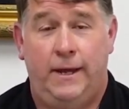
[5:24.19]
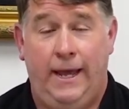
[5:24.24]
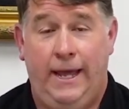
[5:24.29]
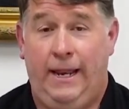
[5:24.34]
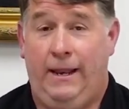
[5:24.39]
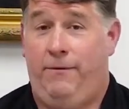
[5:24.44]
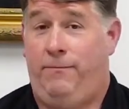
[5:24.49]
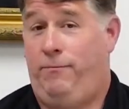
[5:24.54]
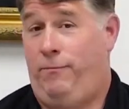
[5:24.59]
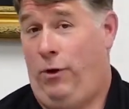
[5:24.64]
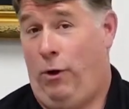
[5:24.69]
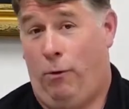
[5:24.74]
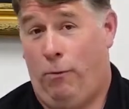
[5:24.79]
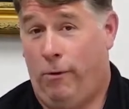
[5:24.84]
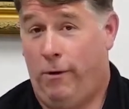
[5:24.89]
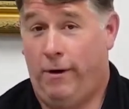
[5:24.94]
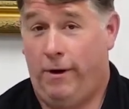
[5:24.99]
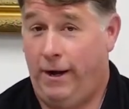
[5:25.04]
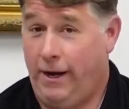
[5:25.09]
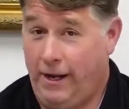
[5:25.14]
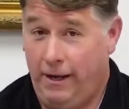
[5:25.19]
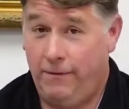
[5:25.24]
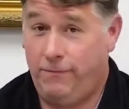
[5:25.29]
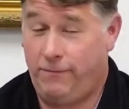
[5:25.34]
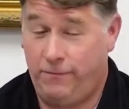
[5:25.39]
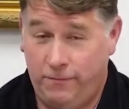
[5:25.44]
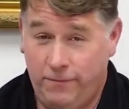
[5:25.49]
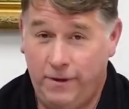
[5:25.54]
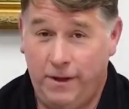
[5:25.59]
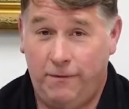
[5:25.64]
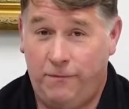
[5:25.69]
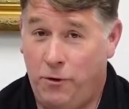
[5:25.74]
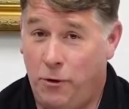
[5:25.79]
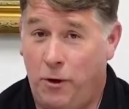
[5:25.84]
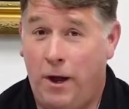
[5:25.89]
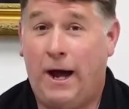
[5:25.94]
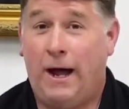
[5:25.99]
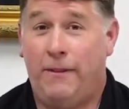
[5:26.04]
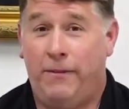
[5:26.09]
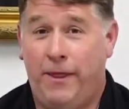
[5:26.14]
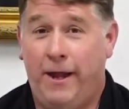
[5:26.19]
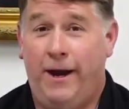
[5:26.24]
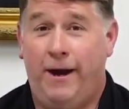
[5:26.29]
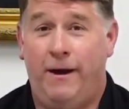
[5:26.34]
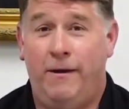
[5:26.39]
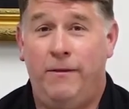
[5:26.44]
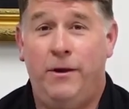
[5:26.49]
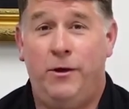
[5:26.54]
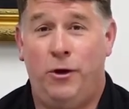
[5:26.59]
And don't worry, if you're not there,